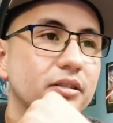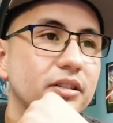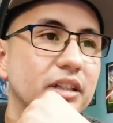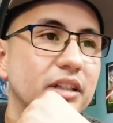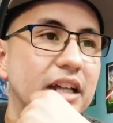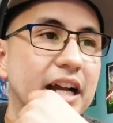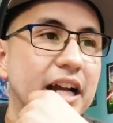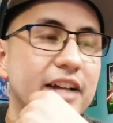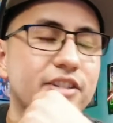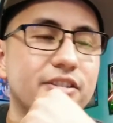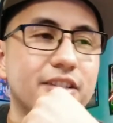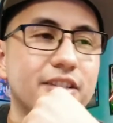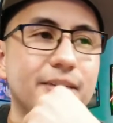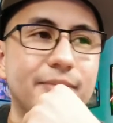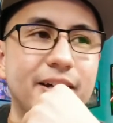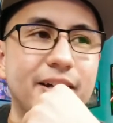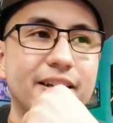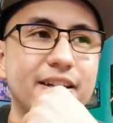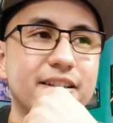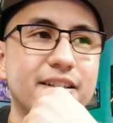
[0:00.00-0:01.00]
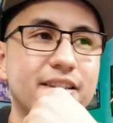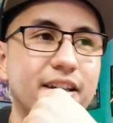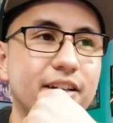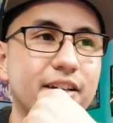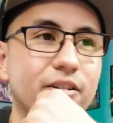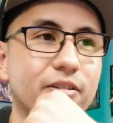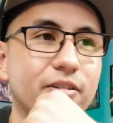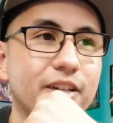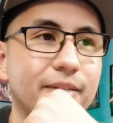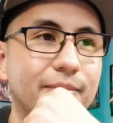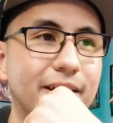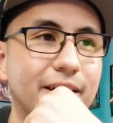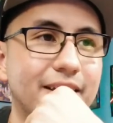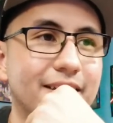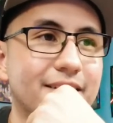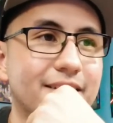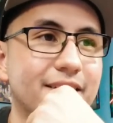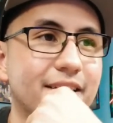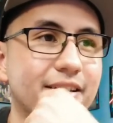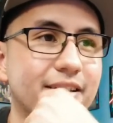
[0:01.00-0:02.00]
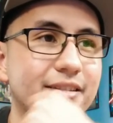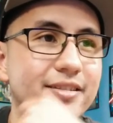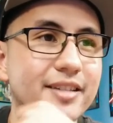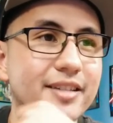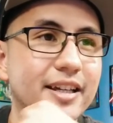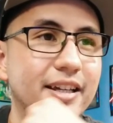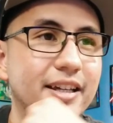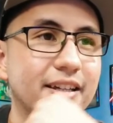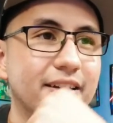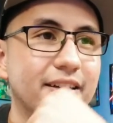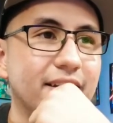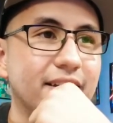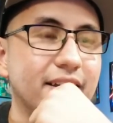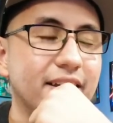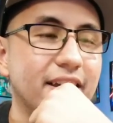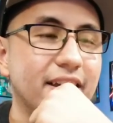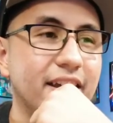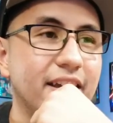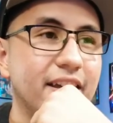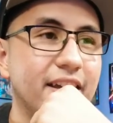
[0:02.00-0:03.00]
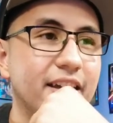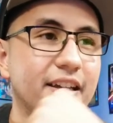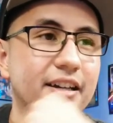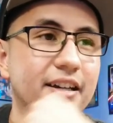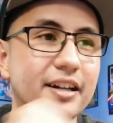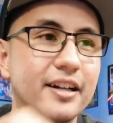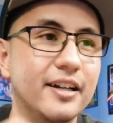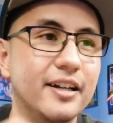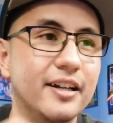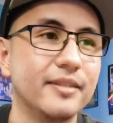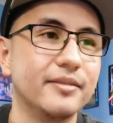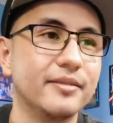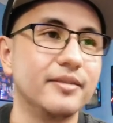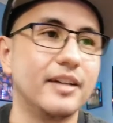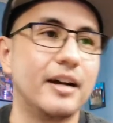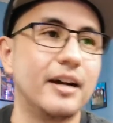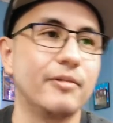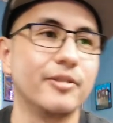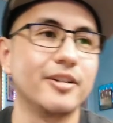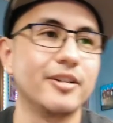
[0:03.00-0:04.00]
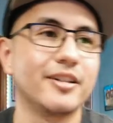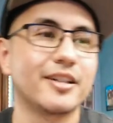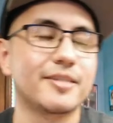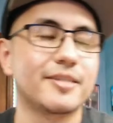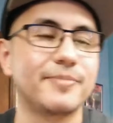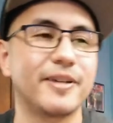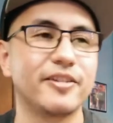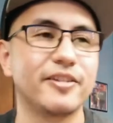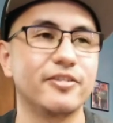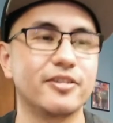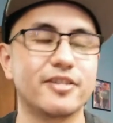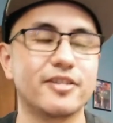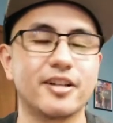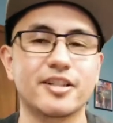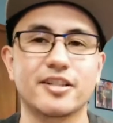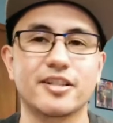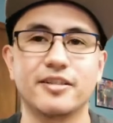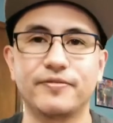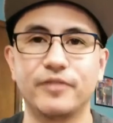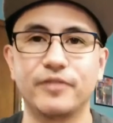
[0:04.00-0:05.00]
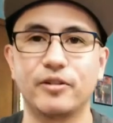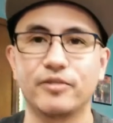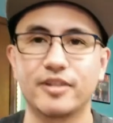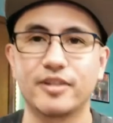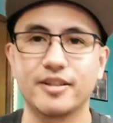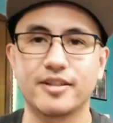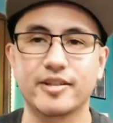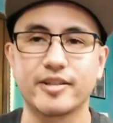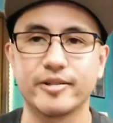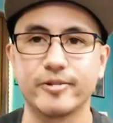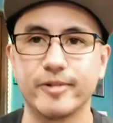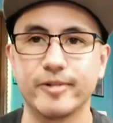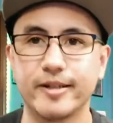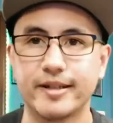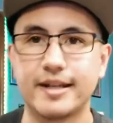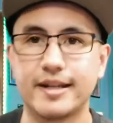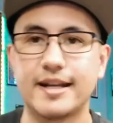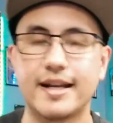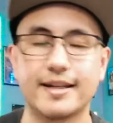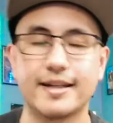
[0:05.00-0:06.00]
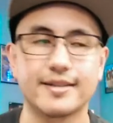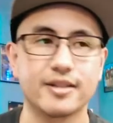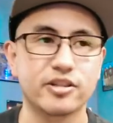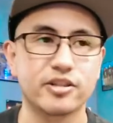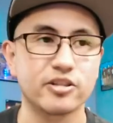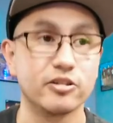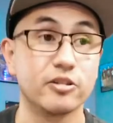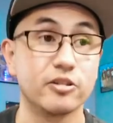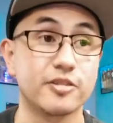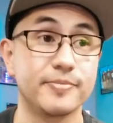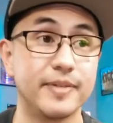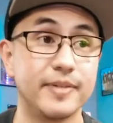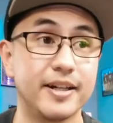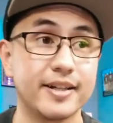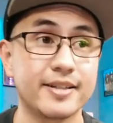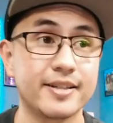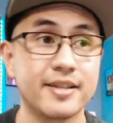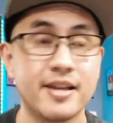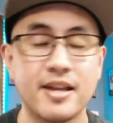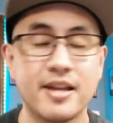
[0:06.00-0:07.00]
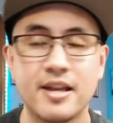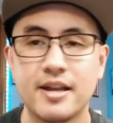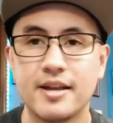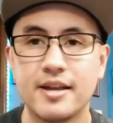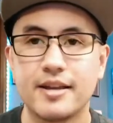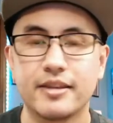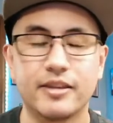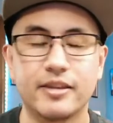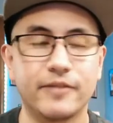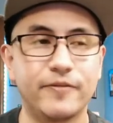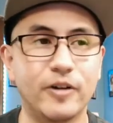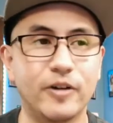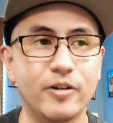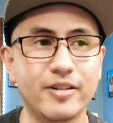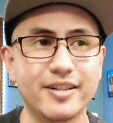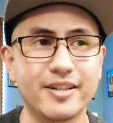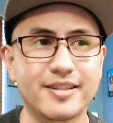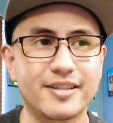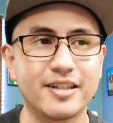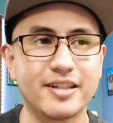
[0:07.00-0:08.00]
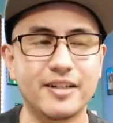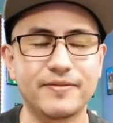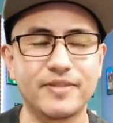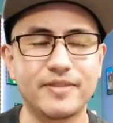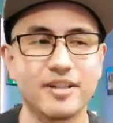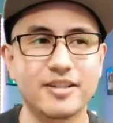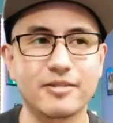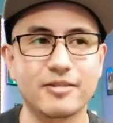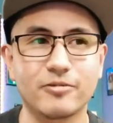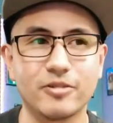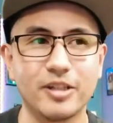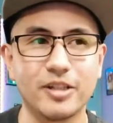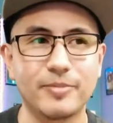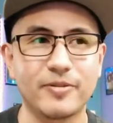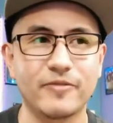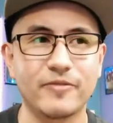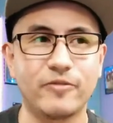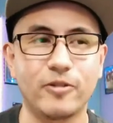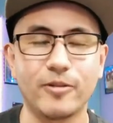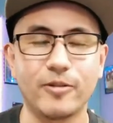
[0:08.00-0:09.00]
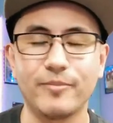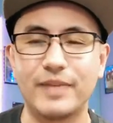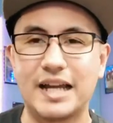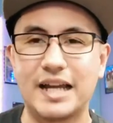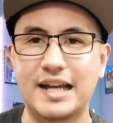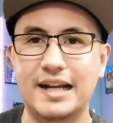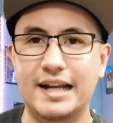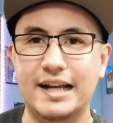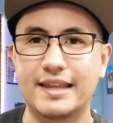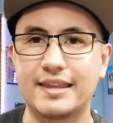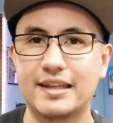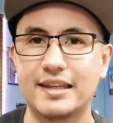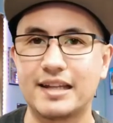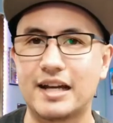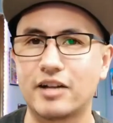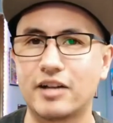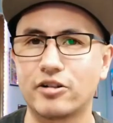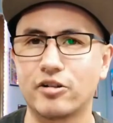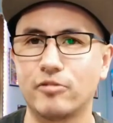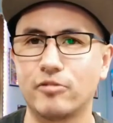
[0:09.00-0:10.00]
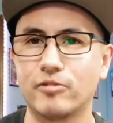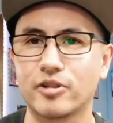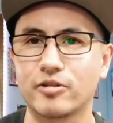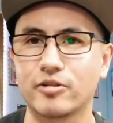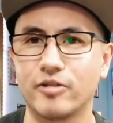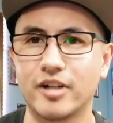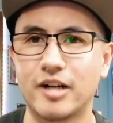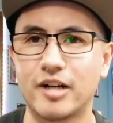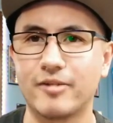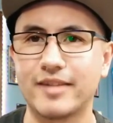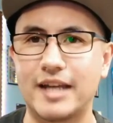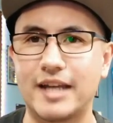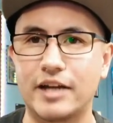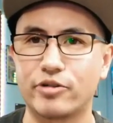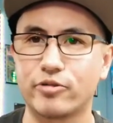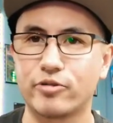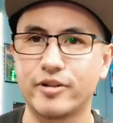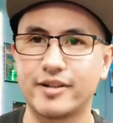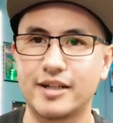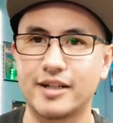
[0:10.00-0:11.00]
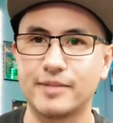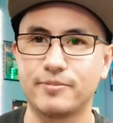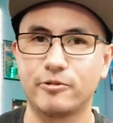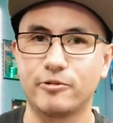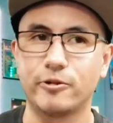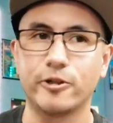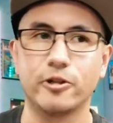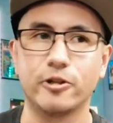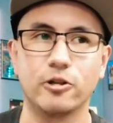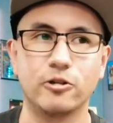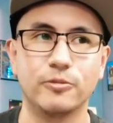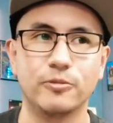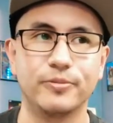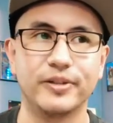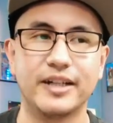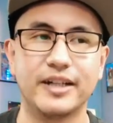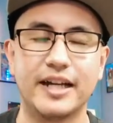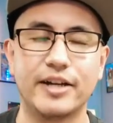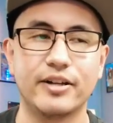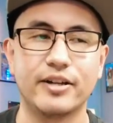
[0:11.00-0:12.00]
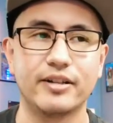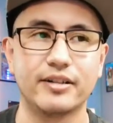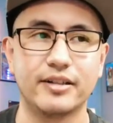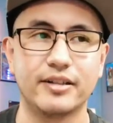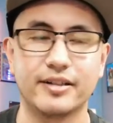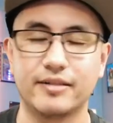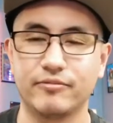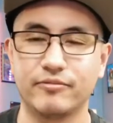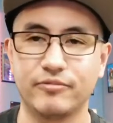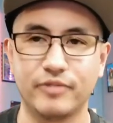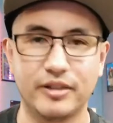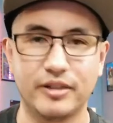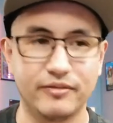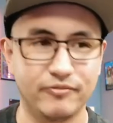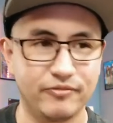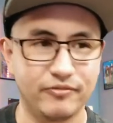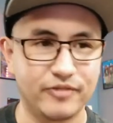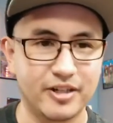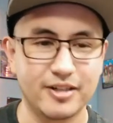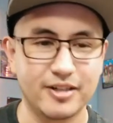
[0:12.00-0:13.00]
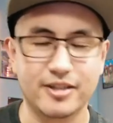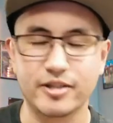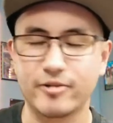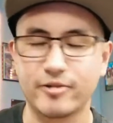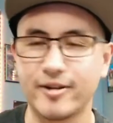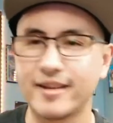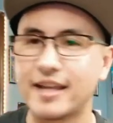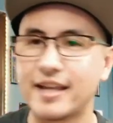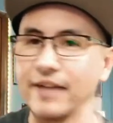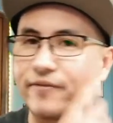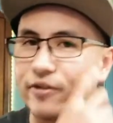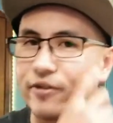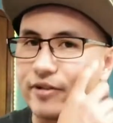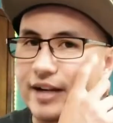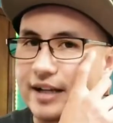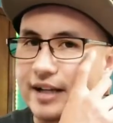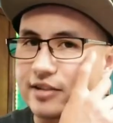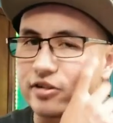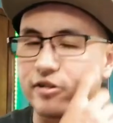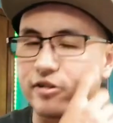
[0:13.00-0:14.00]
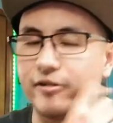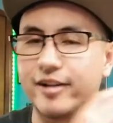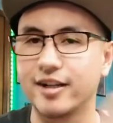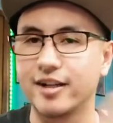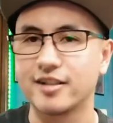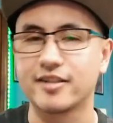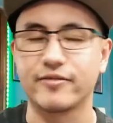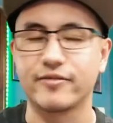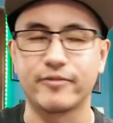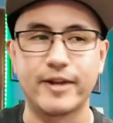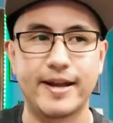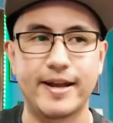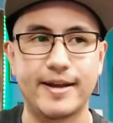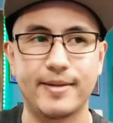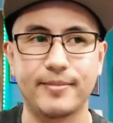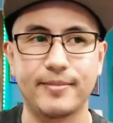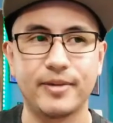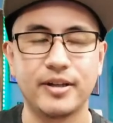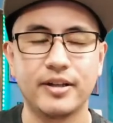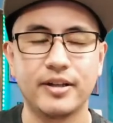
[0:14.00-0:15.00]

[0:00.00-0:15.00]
Actually, Mikey Tech, okay, Mikey Tech is saying, like, hey, I wouldn't expect you to touch the phone considering it has such low specs. The phone itself doesn't really perform bad. I don't know what's going on with Android 9.0, but like, considering that phone has 2 gigs of RAM